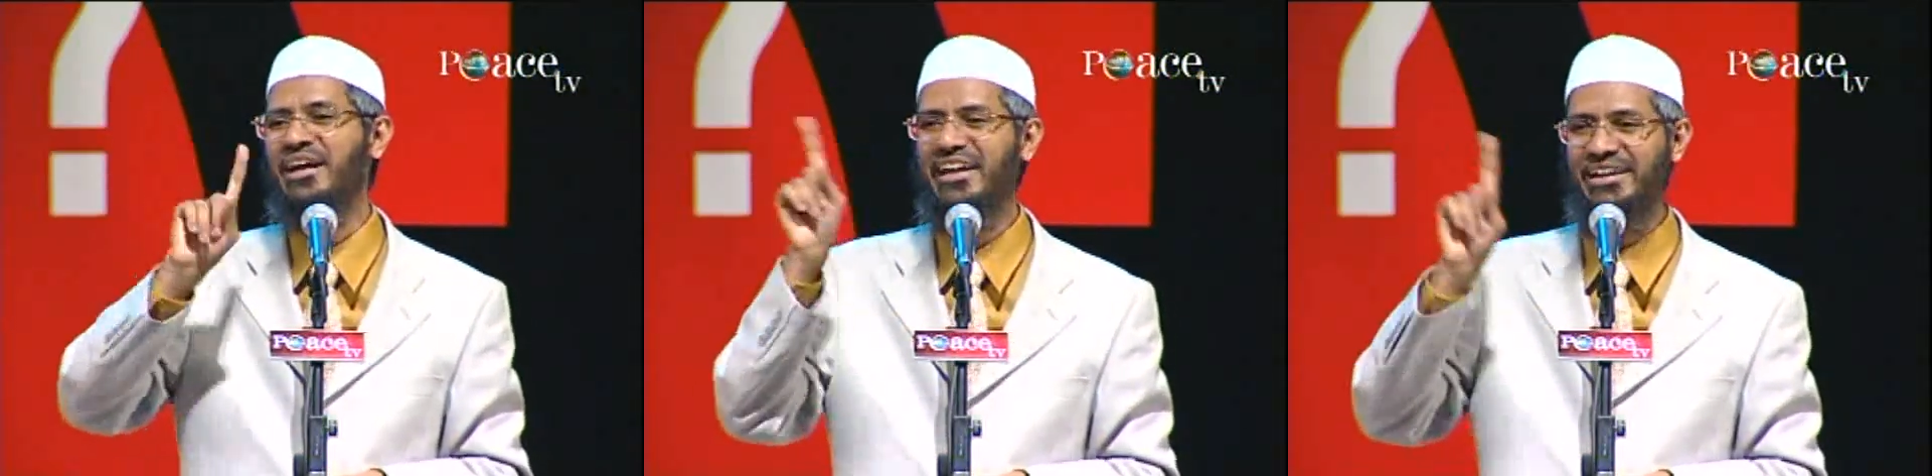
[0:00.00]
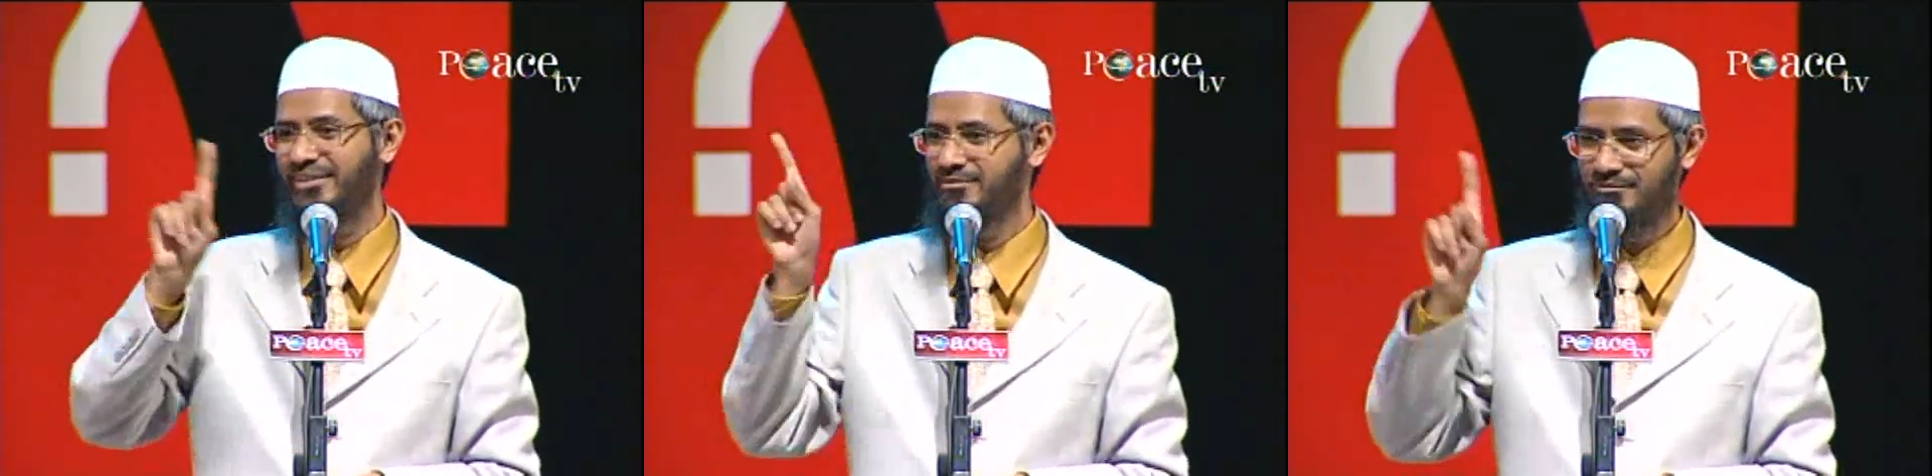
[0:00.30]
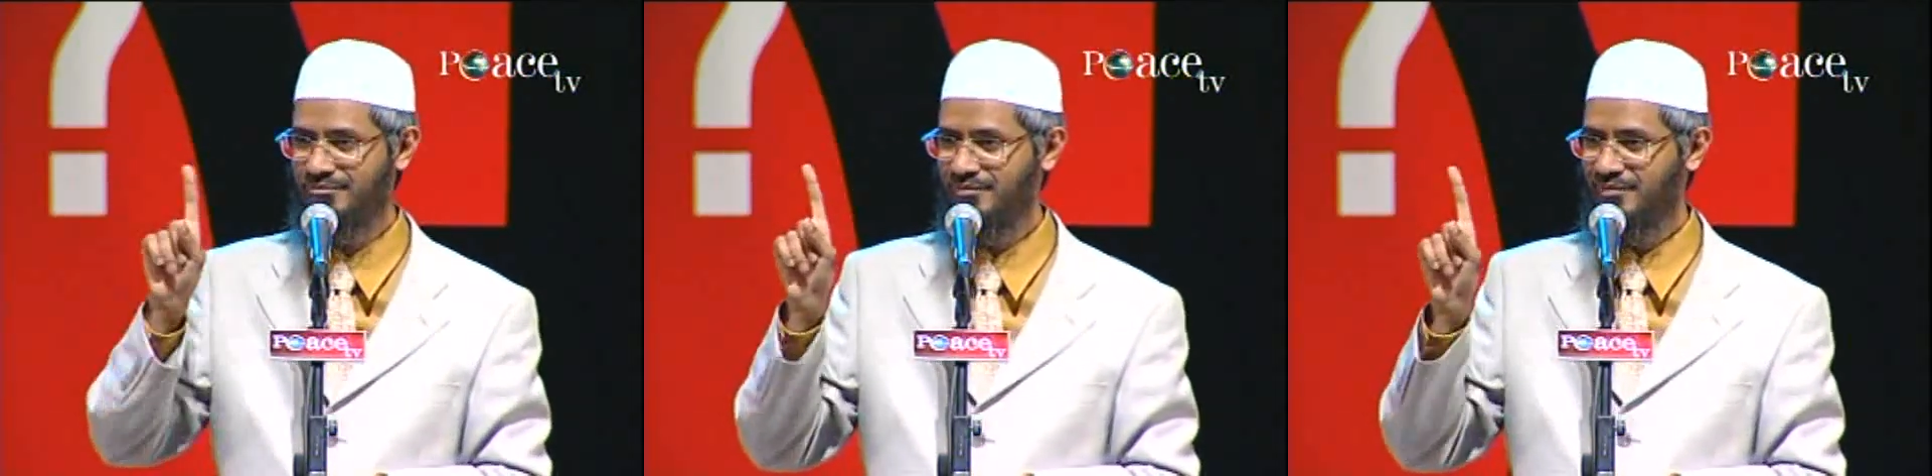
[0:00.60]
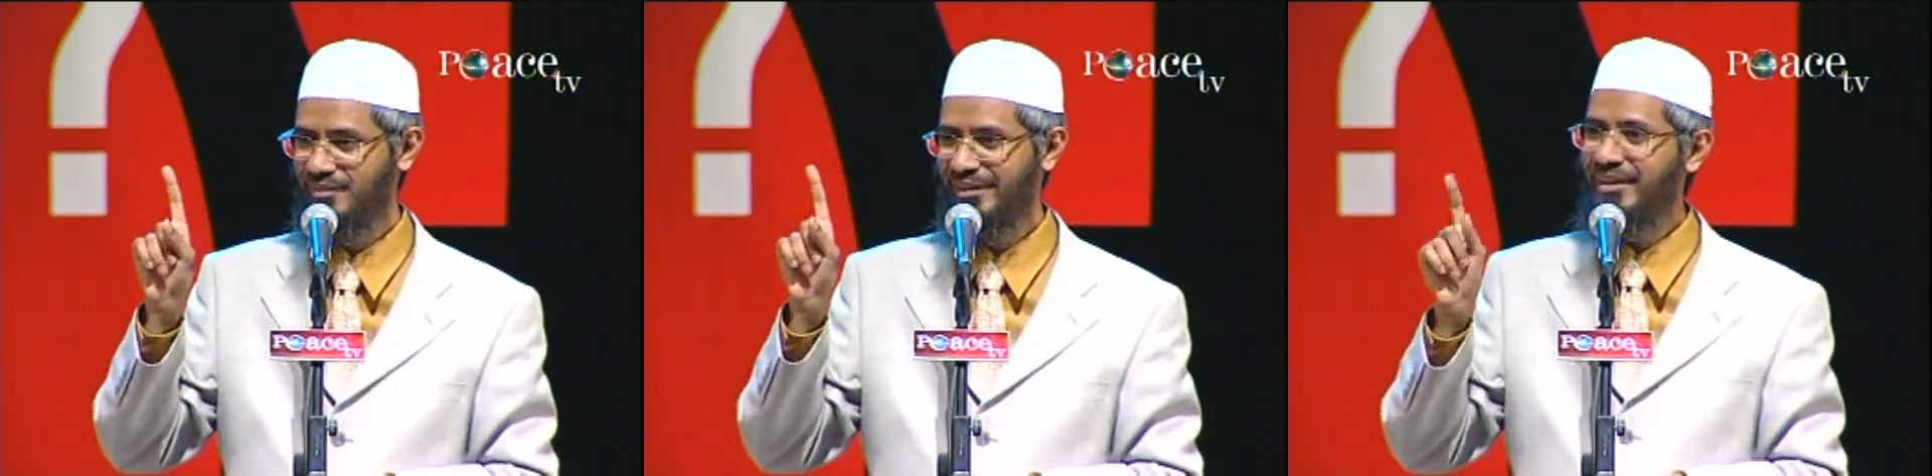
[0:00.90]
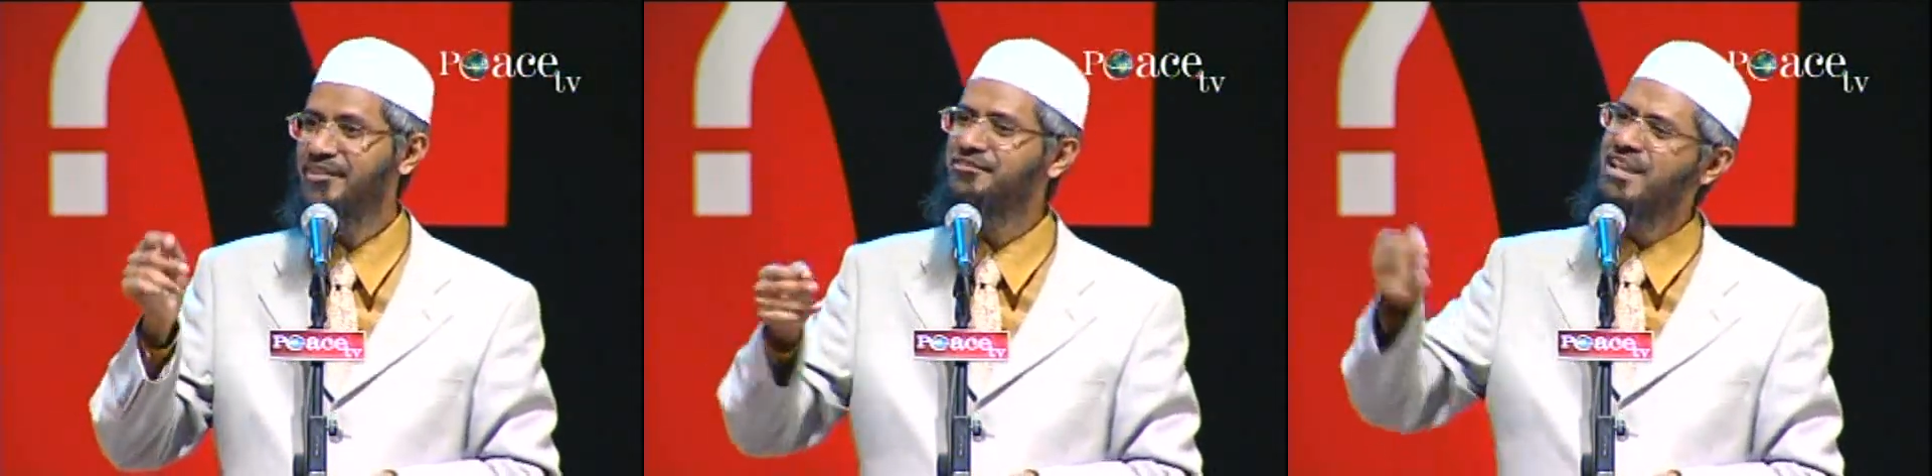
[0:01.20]
a right.
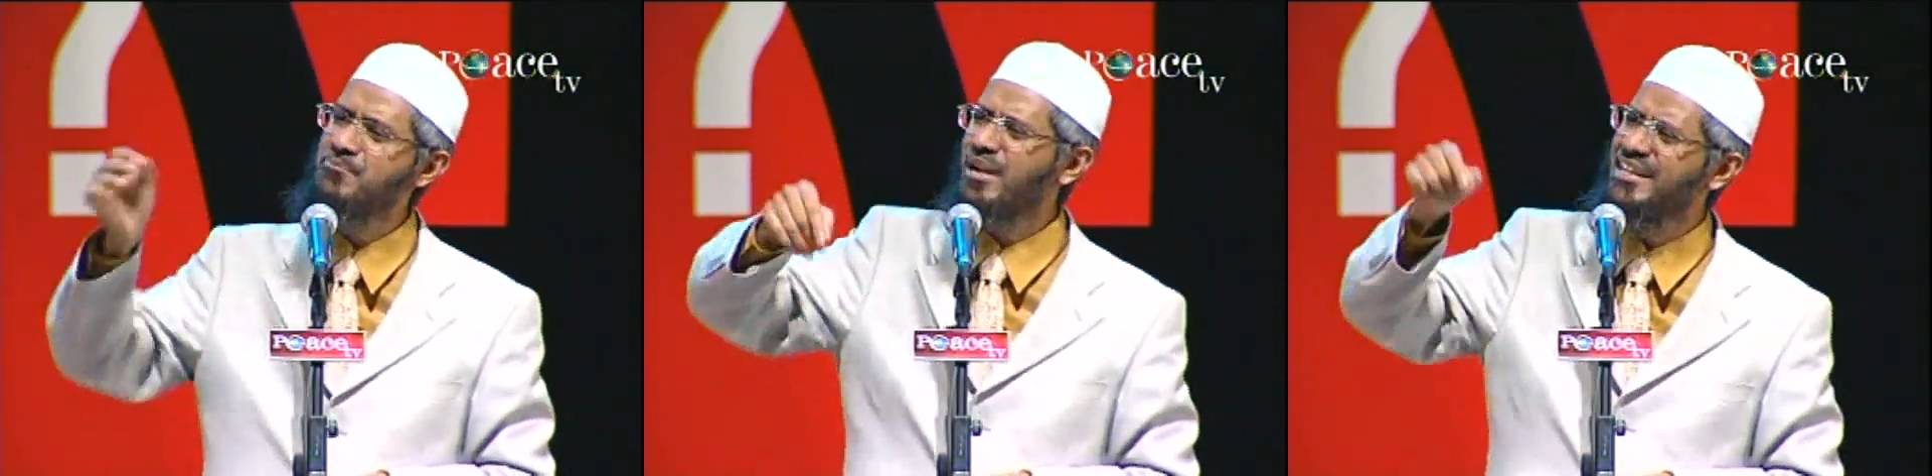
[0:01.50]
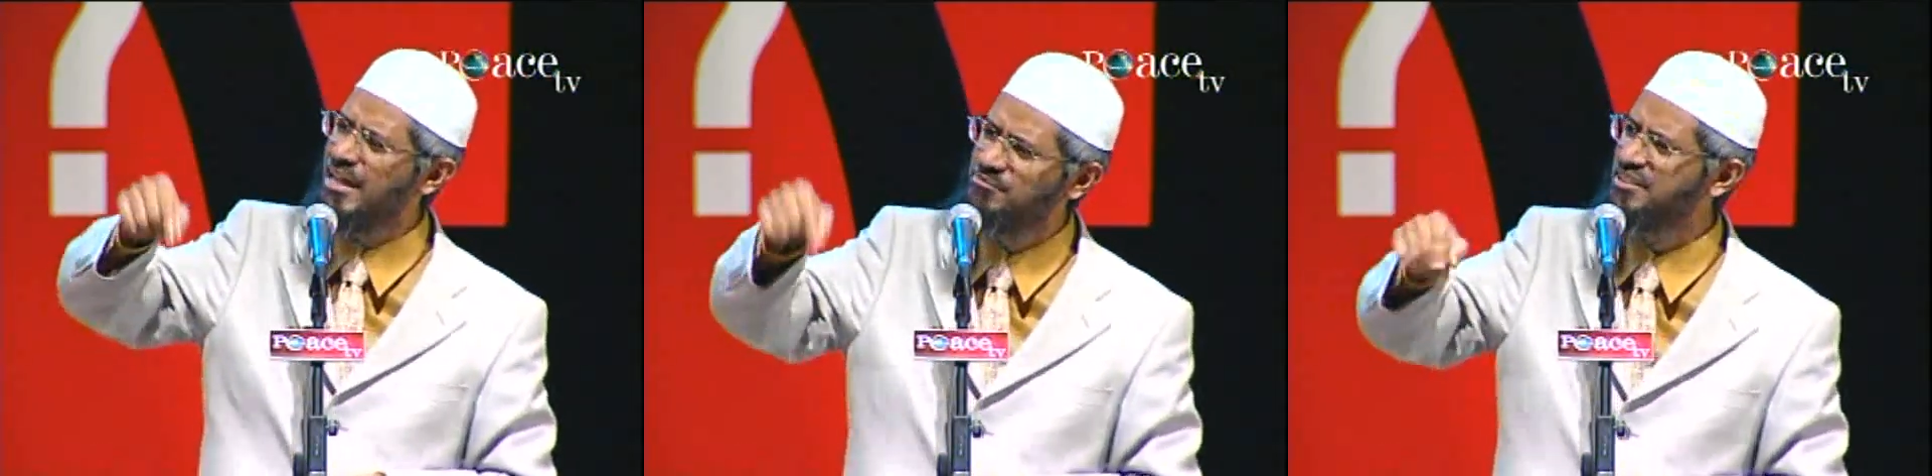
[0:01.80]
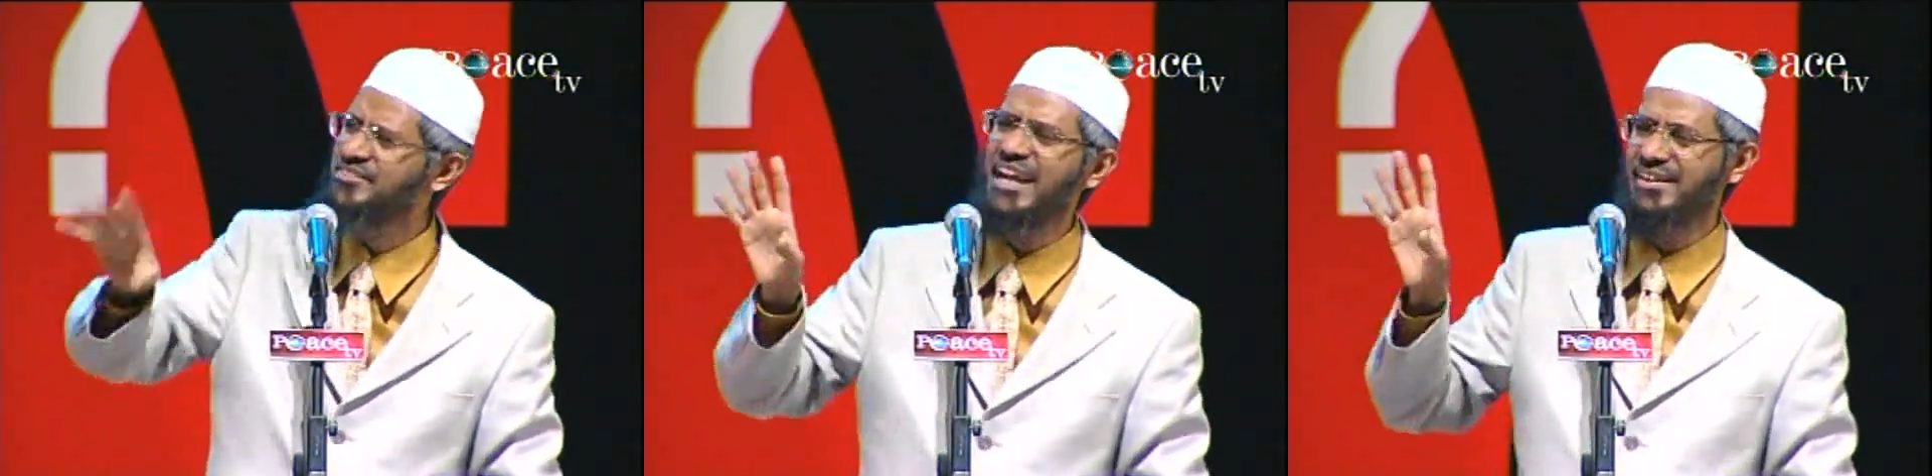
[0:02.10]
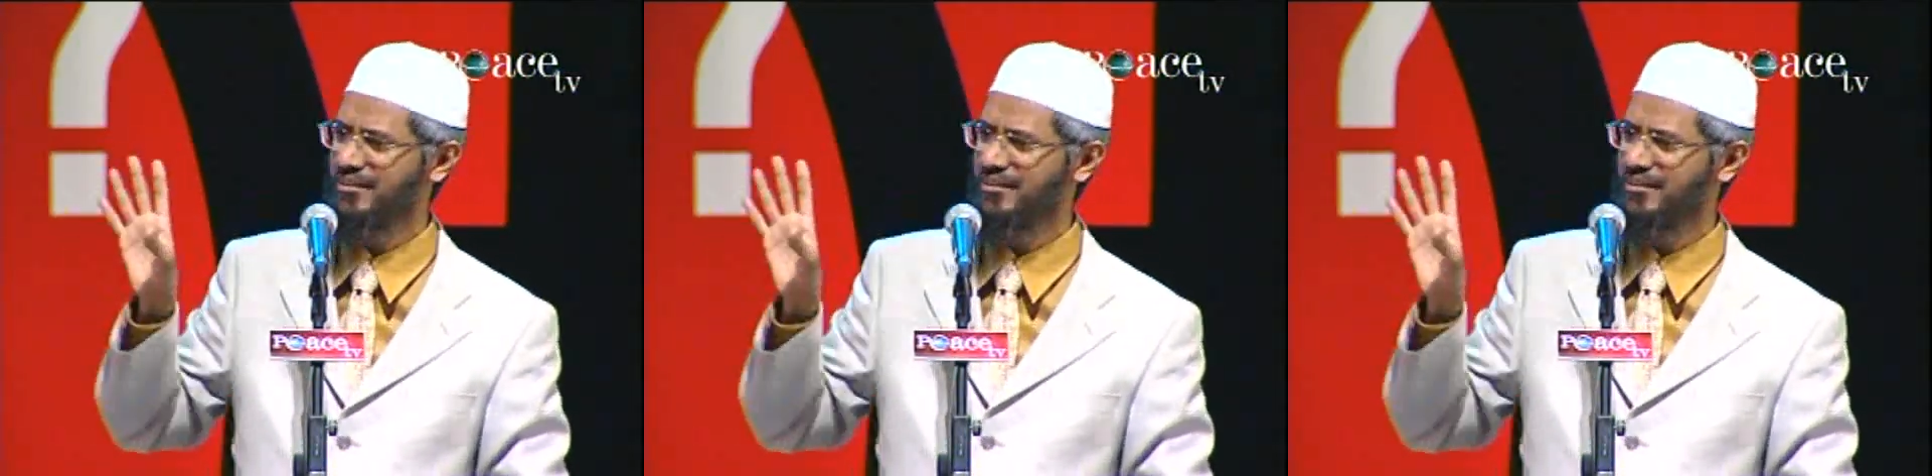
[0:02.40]
Islam condemns this act.